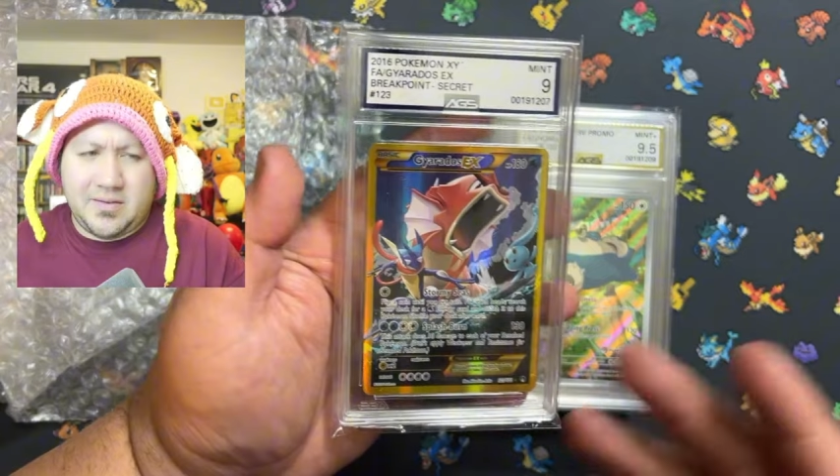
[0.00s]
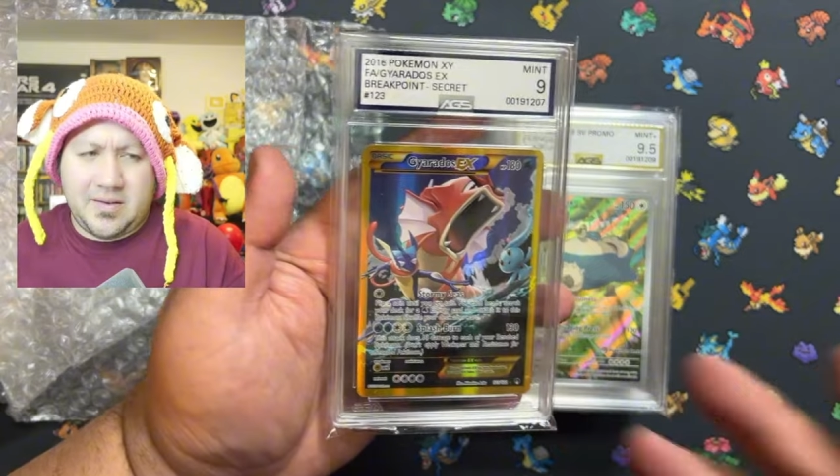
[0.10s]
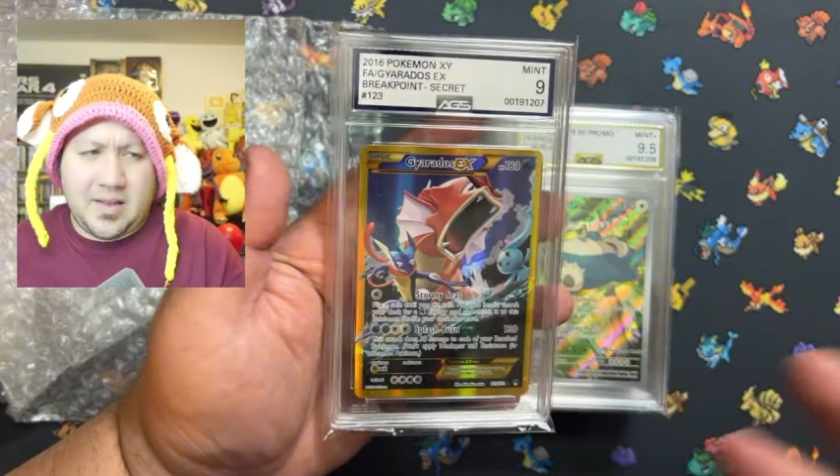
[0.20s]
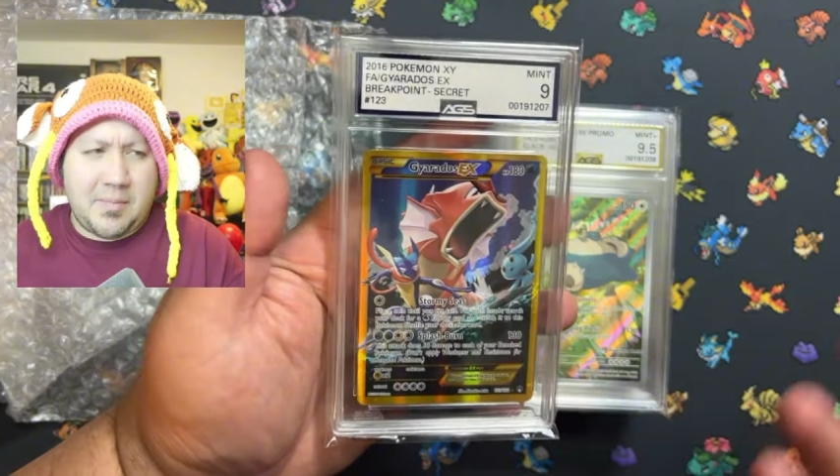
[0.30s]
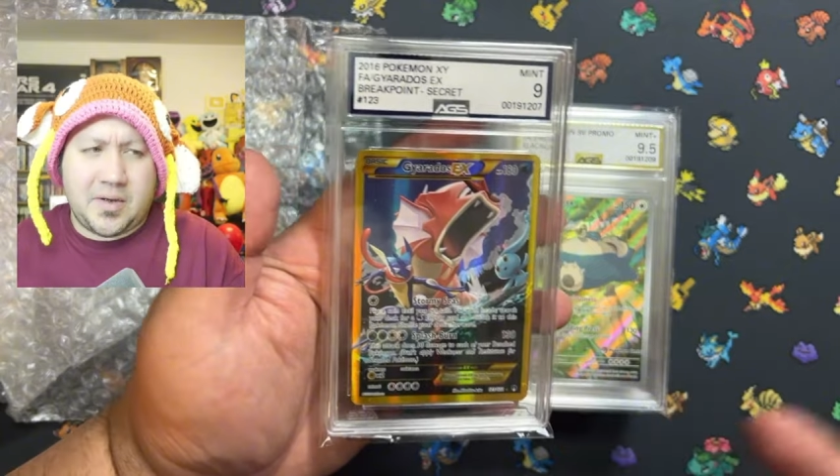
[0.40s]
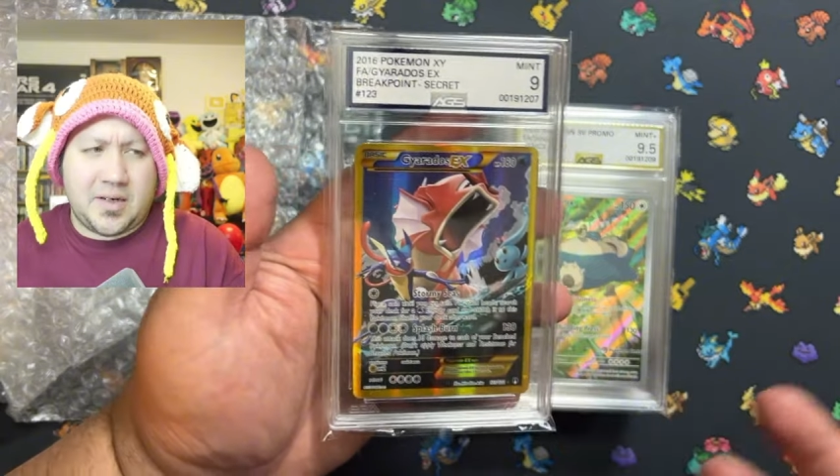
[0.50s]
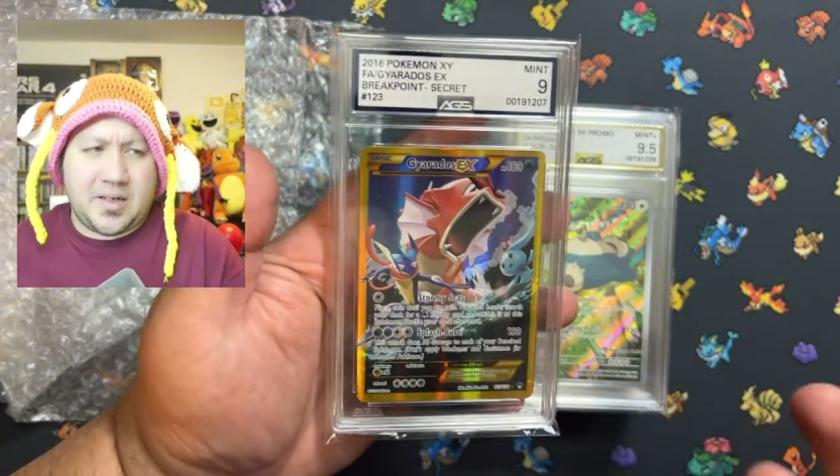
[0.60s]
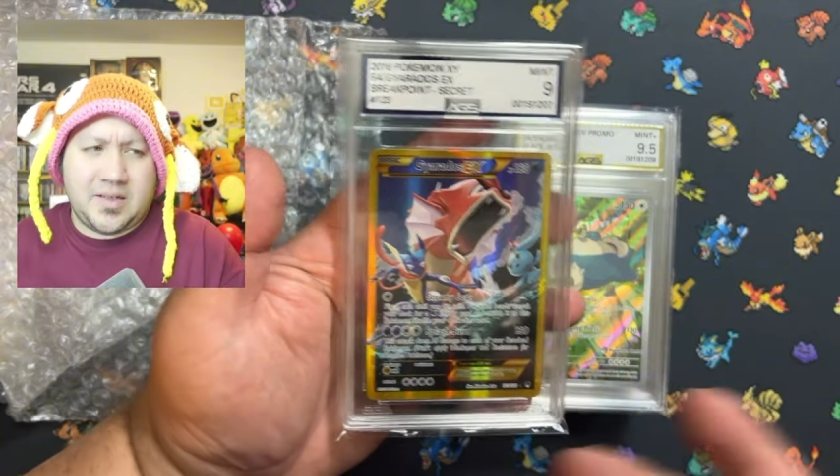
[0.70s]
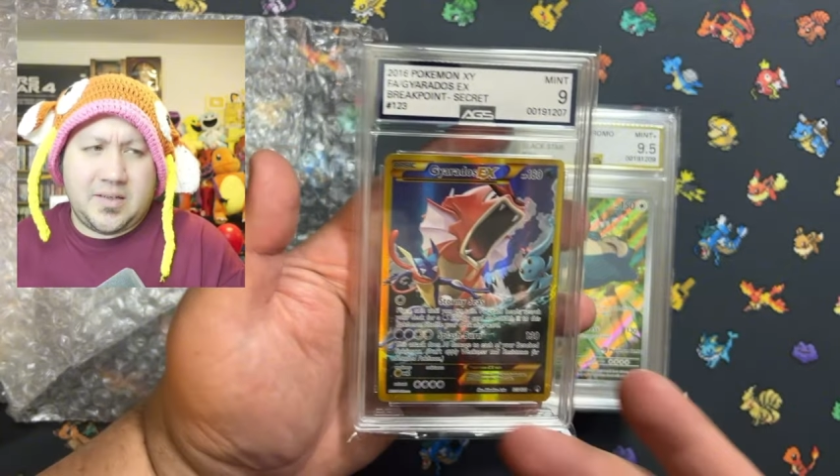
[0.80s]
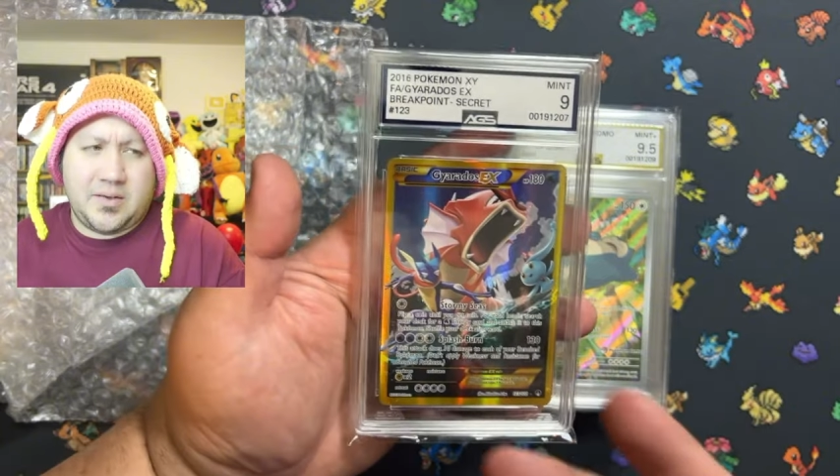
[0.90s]
I'm going to
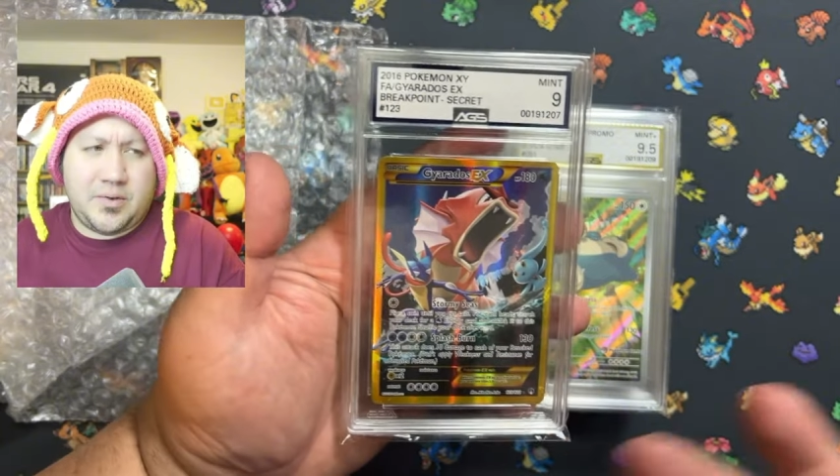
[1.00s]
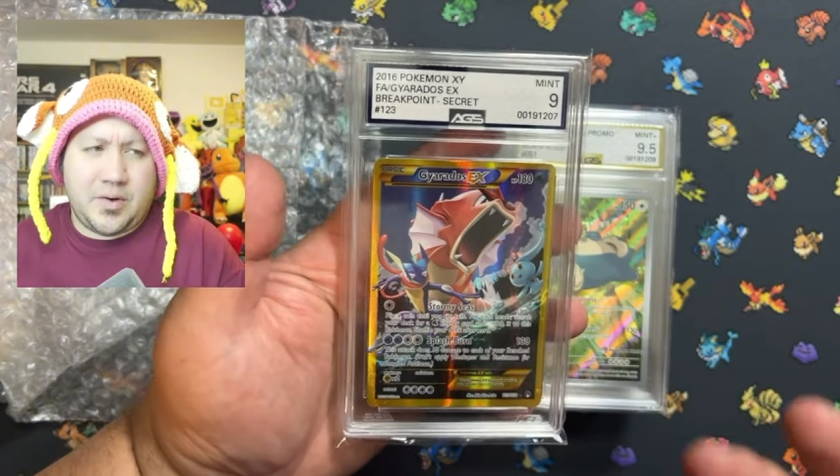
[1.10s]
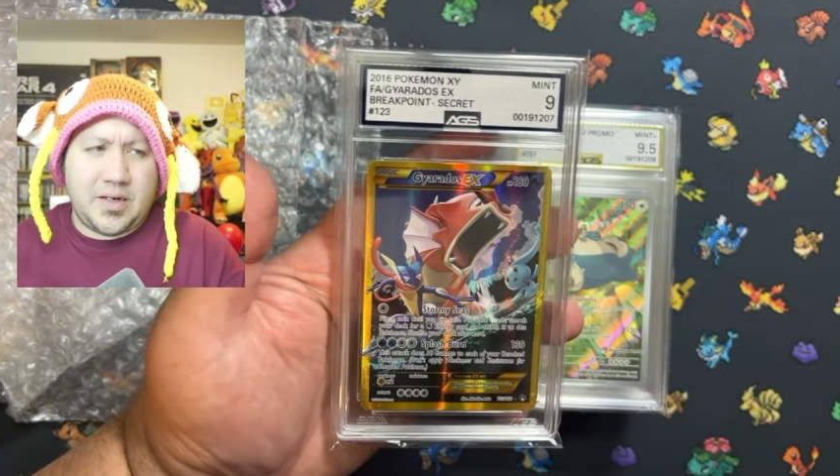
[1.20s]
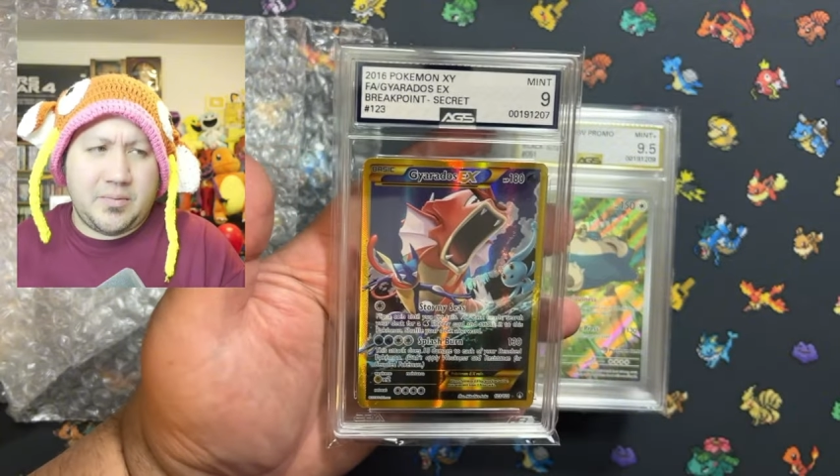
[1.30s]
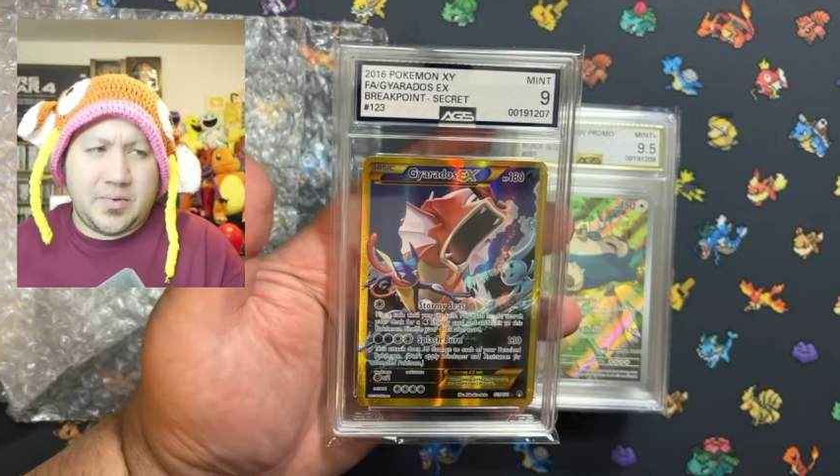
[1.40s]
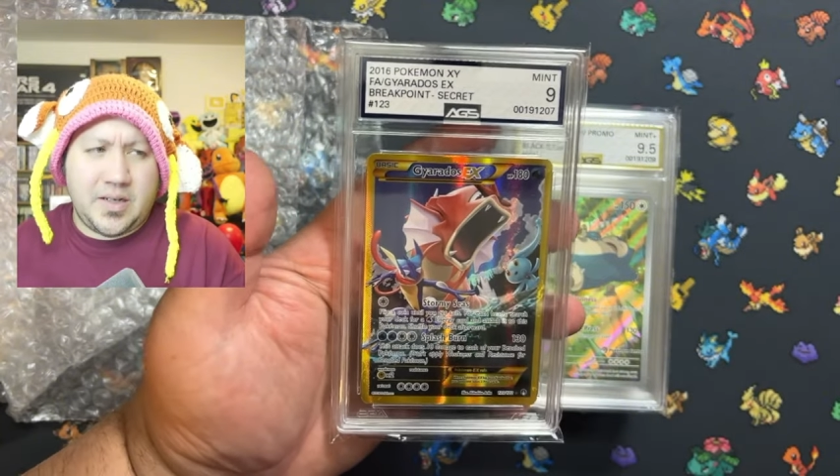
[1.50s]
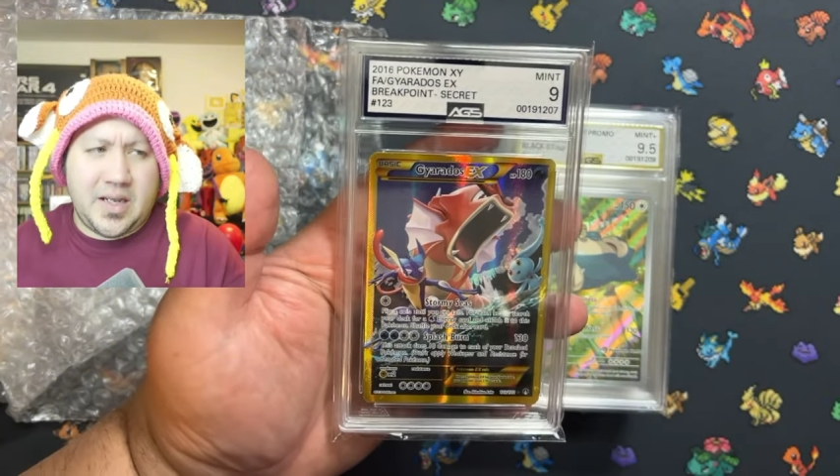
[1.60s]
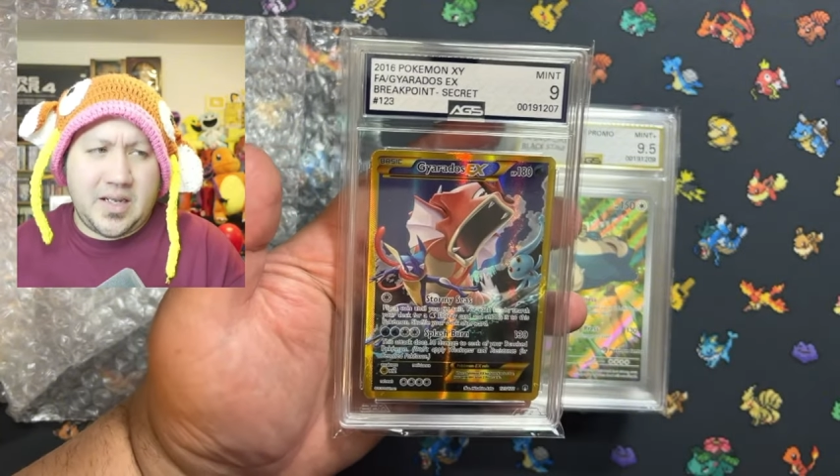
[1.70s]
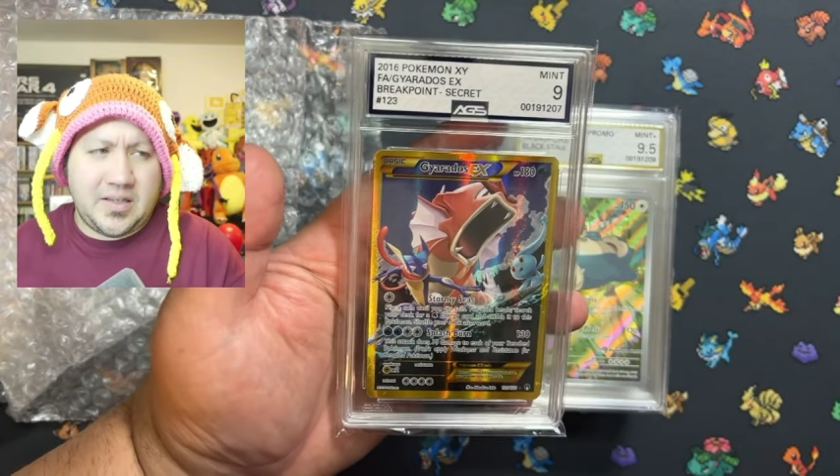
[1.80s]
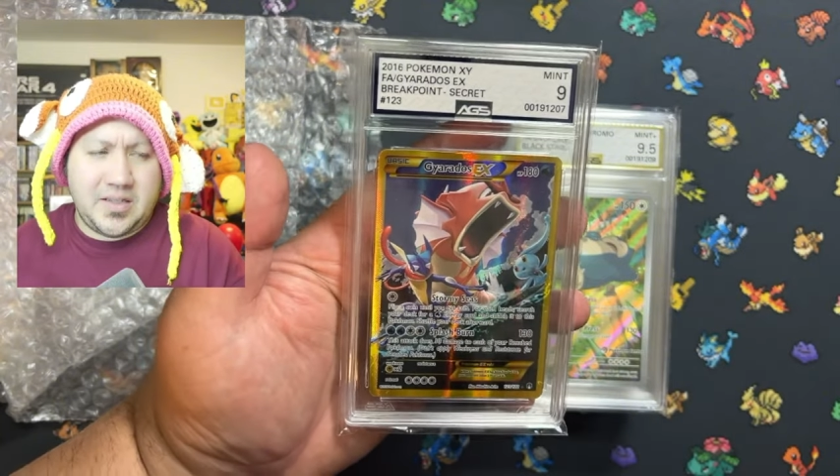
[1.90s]
continue grading with
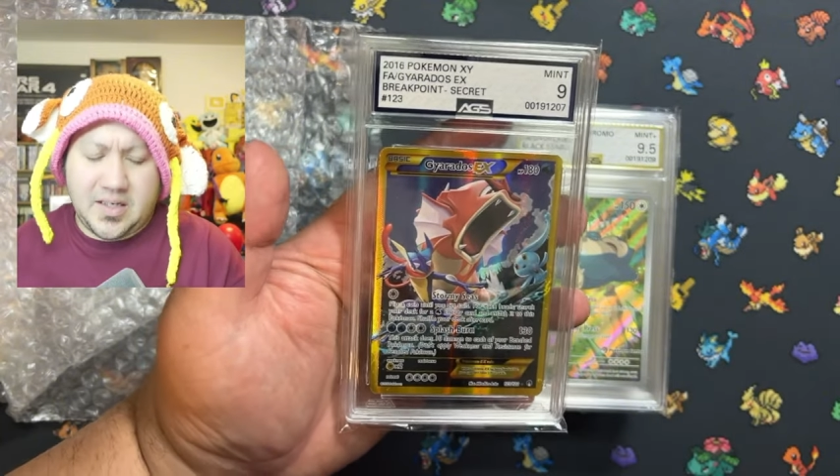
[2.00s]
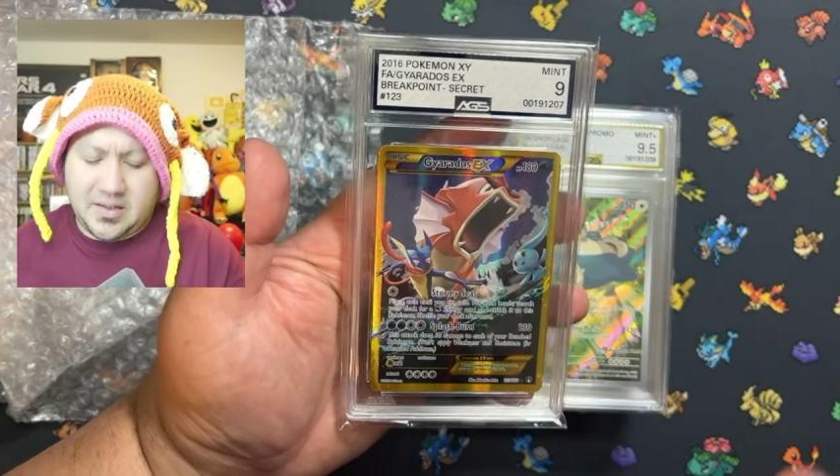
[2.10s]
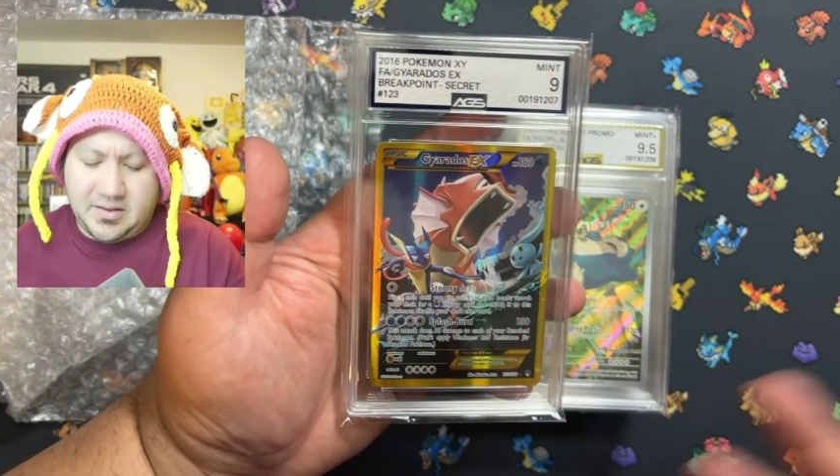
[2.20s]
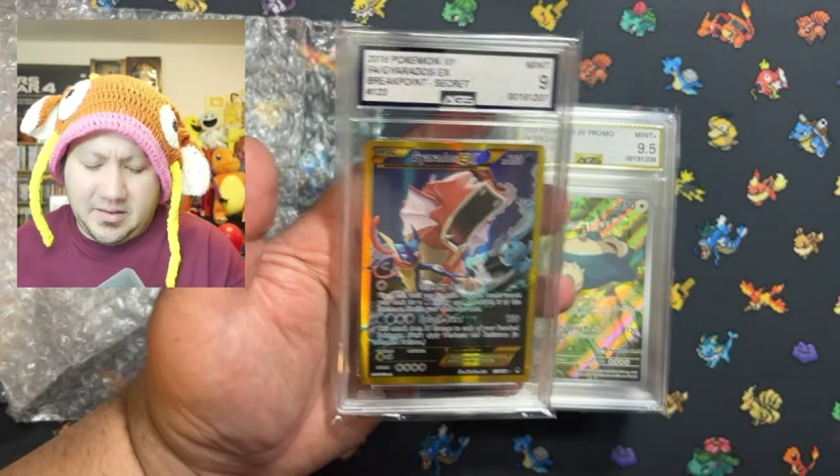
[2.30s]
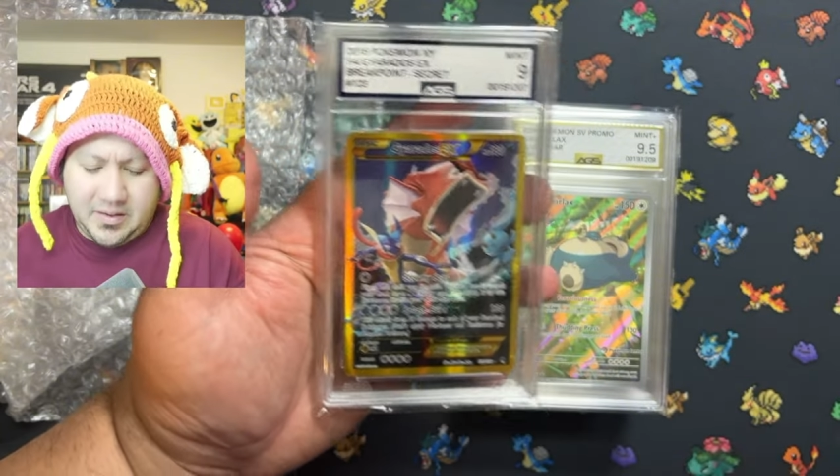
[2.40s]
AGS.